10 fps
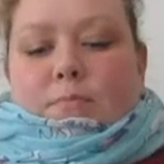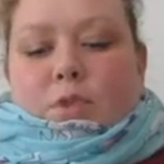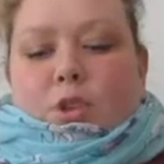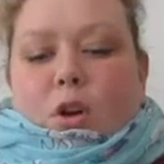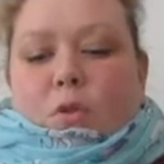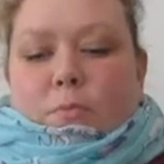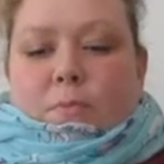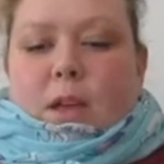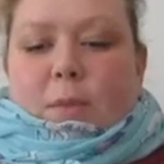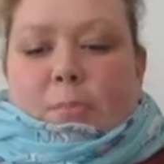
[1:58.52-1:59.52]
So
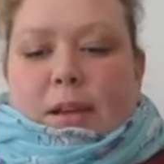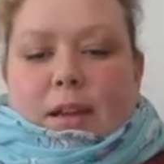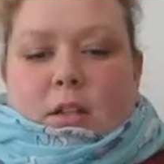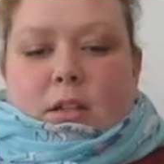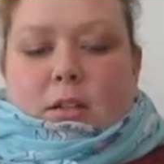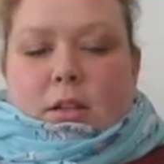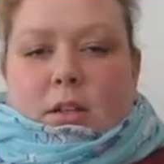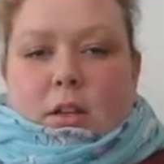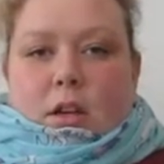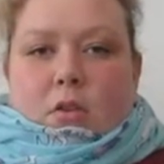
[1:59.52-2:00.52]
I planned
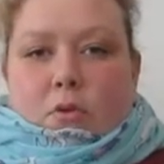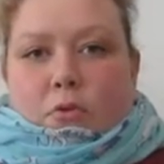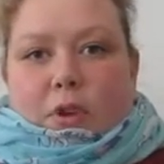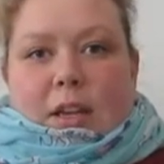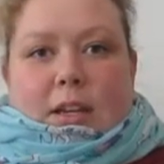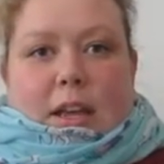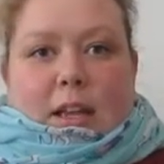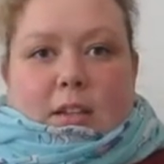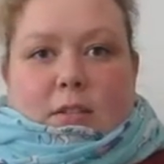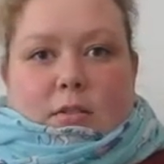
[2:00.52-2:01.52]
3
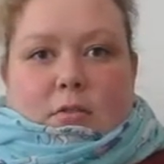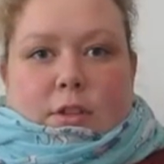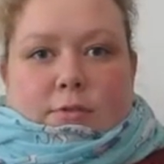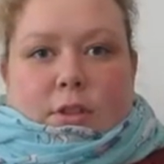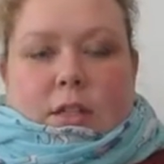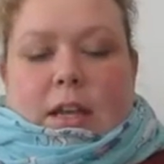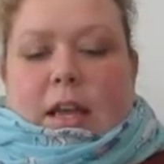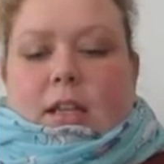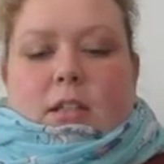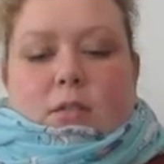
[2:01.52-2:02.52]
days, different
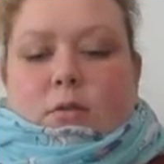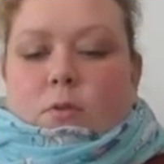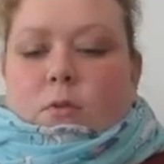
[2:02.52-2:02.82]
days,